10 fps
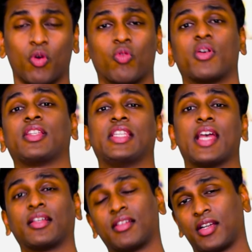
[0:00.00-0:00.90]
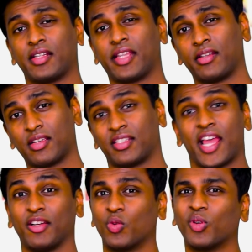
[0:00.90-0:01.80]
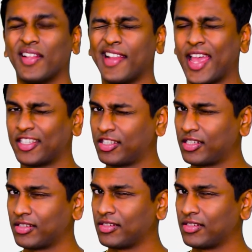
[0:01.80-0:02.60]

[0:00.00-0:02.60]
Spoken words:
over the other contenders like Google Nest.